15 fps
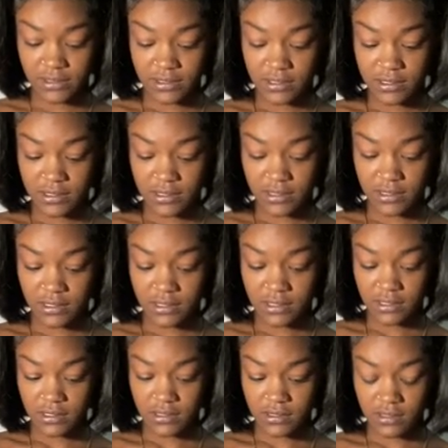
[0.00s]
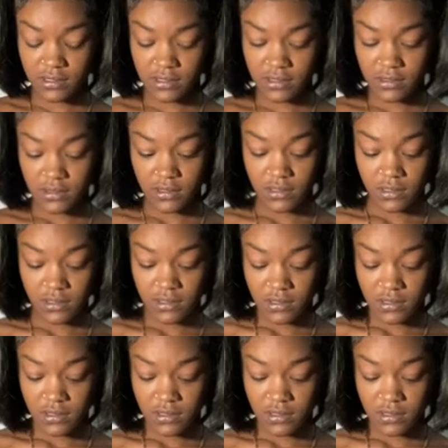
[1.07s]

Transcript: [no speech]